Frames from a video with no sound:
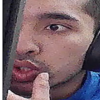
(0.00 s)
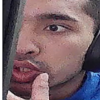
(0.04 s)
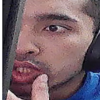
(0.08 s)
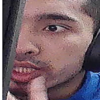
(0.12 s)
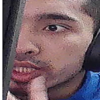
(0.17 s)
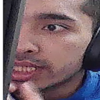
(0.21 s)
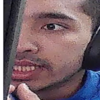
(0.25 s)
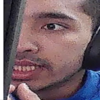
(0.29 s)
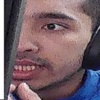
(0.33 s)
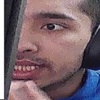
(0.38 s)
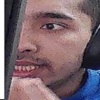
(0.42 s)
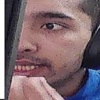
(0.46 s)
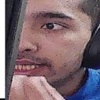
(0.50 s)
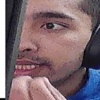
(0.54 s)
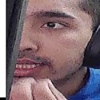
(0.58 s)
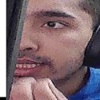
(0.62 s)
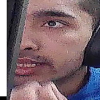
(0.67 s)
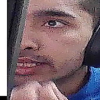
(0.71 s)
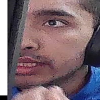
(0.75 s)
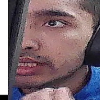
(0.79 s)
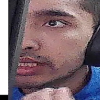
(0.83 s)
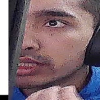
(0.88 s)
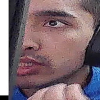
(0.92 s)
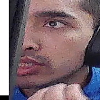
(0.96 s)

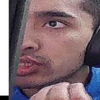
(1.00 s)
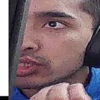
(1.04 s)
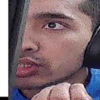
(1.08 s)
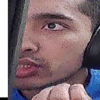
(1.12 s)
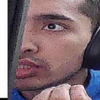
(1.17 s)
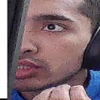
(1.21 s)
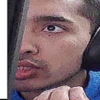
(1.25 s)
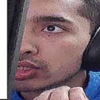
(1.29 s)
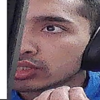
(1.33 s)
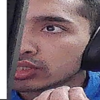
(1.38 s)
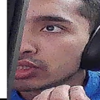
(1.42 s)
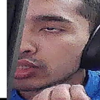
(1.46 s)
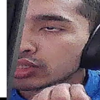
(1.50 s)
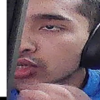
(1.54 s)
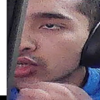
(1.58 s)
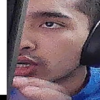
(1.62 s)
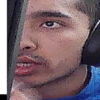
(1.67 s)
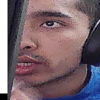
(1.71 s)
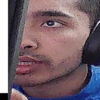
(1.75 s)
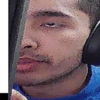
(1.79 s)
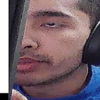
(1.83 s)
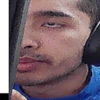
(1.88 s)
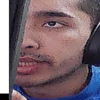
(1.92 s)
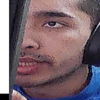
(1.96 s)
is not
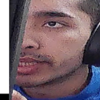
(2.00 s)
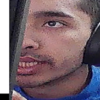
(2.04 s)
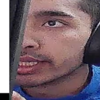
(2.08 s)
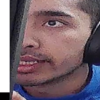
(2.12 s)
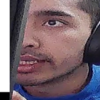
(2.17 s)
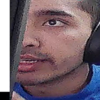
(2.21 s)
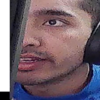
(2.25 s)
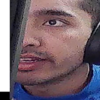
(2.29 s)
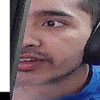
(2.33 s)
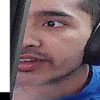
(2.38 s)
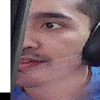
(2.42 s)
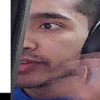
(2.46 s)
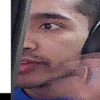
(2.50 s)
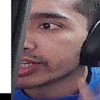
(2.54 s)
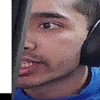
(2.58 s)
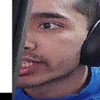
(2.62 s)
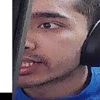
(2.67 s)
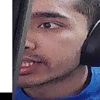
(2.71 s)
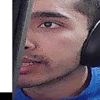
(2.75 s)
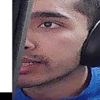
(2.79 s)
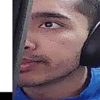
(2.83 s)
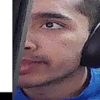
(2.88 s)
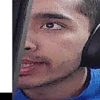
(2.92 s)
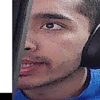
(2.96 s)
empty. If it's
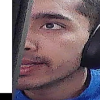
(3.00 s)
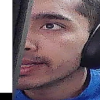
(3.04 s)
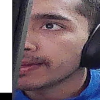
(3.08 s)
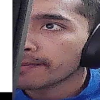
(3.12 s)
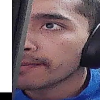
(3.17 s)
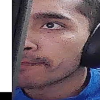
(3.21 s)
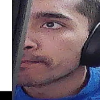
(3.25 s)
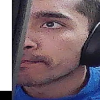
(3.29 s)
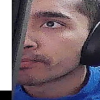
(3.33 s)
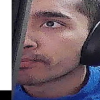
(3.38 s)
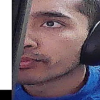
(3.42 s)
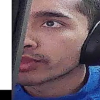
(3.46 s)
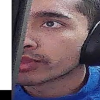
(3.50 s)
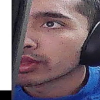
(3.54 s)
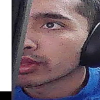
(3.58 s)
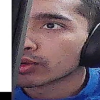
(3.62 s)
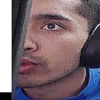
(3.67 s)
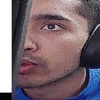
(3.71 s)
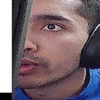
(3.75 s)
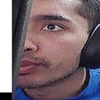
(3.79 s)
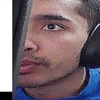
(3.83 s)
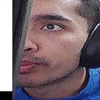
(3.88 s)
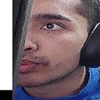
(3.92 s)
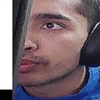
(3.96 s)
empty,
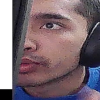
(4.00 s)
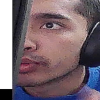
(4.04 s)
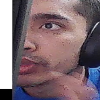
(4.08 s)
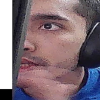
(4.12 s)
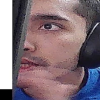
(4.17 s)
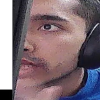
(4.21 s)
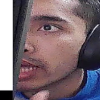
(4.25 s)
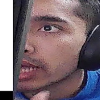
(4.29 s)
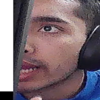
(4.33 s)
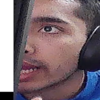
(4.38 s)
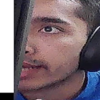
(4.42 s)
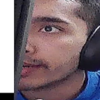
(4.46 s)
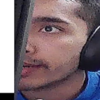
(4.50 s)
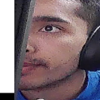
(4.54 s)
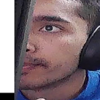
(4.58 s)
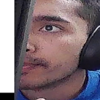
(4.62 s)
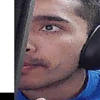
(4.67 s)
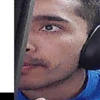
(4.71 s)
we push the item.